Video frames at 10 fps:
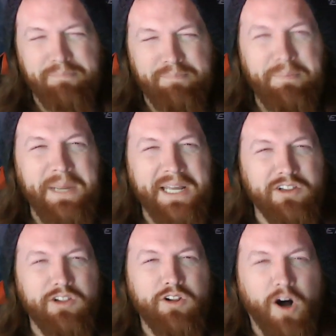be a
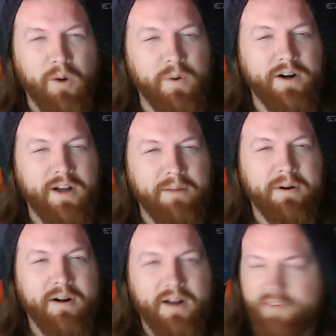lower
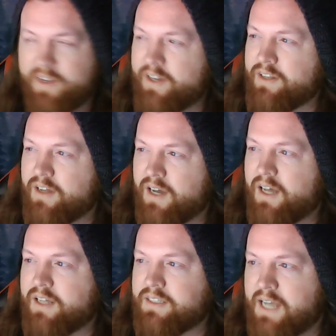number on
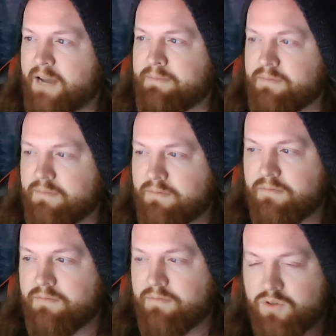the top
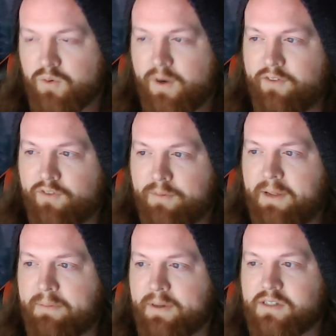20 for
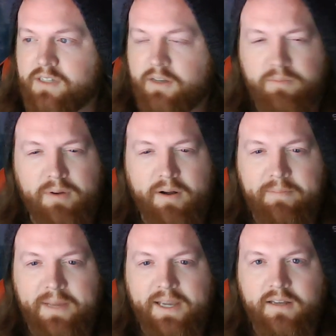me, but still probably
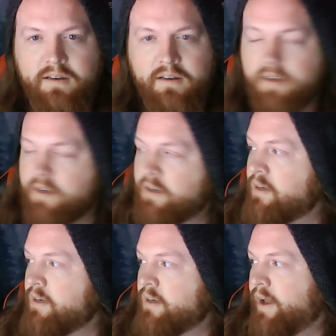make it.
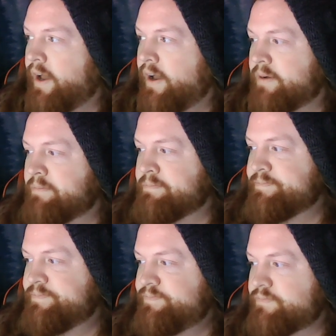But
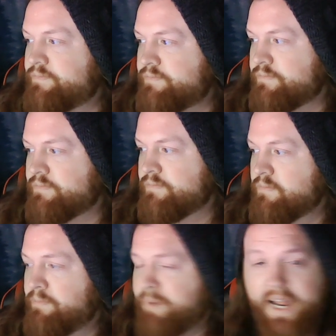
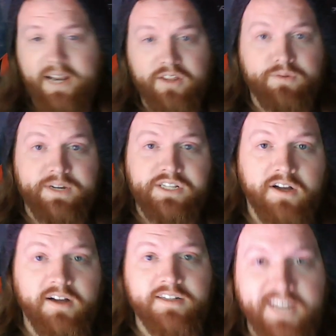hey, 3
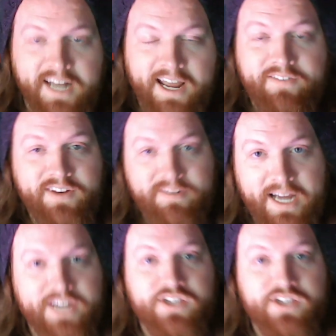songs that I haven't actually